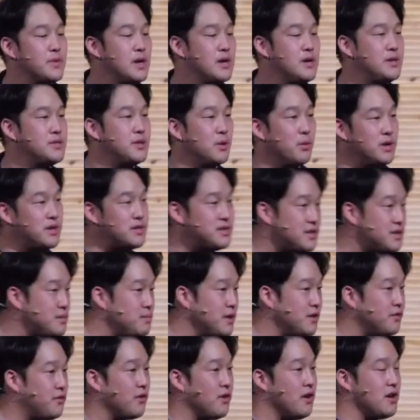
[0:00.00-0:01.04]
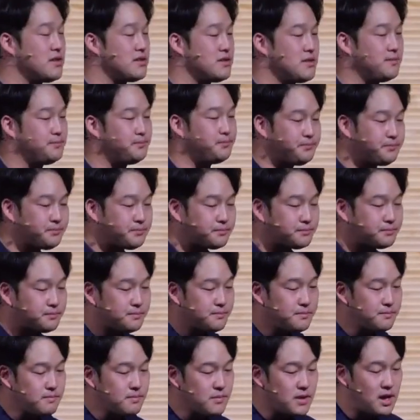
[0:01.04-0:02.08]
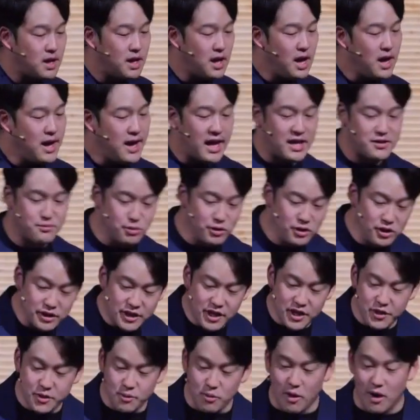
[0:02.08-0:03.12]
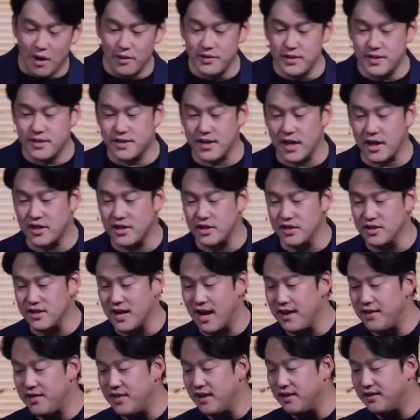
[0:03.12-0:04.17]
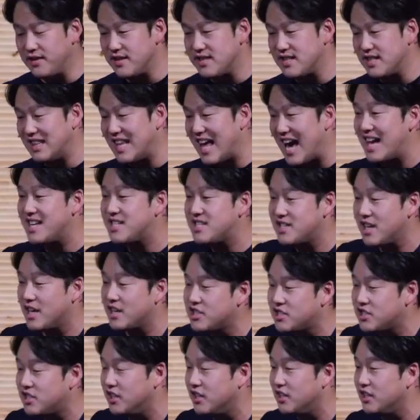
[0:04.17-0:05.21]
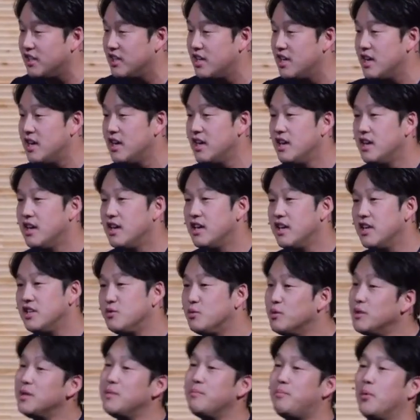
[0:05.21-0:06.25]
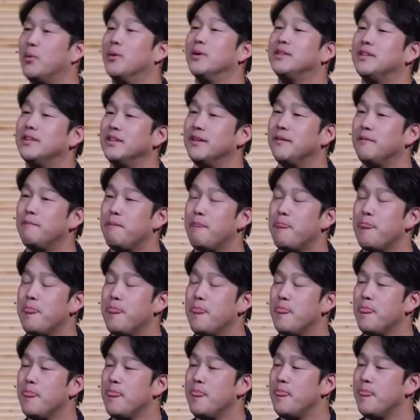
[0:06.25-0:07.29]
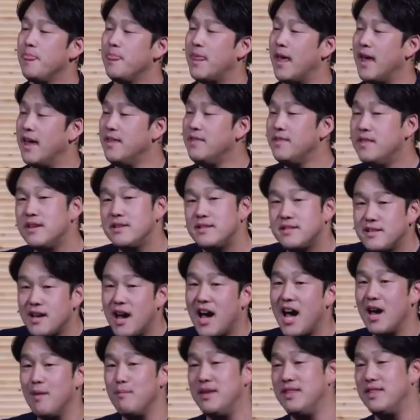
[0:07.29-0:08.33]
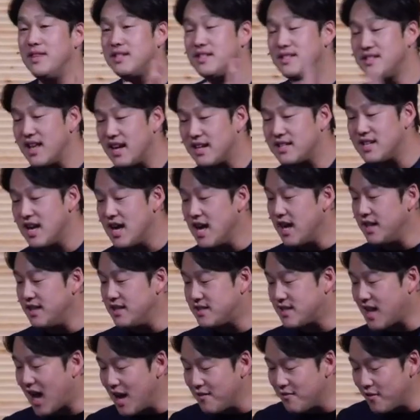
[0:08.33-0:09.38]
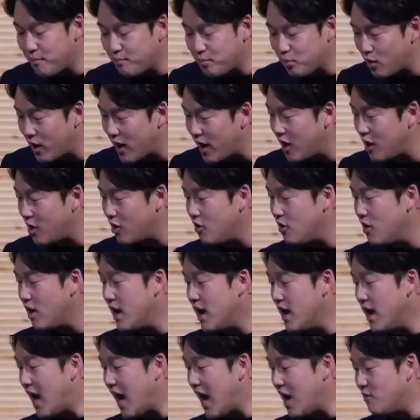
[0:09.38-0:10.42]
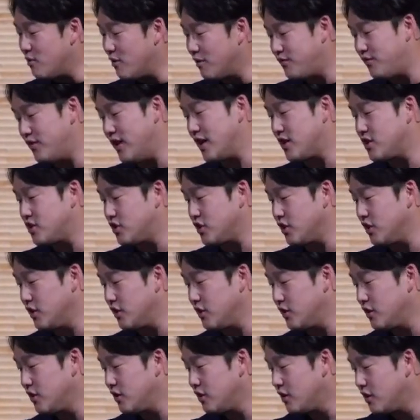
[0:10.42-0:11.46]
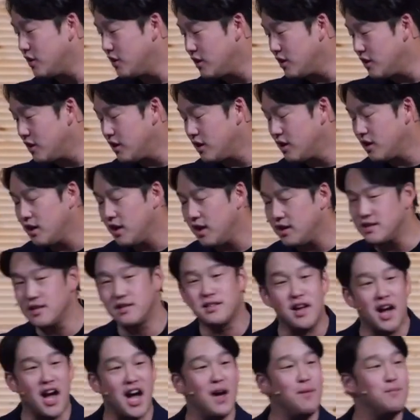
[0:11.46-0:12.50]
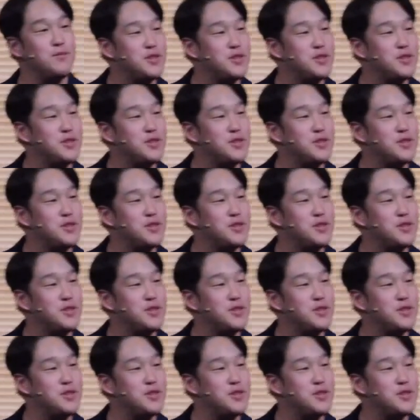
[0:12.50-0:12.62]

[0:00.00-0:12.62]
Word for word: So, what does this mean for us? As we're looking through all these sections, I think this last section is really important. That in this time, in this next, this time of prayer and reflection, it's a time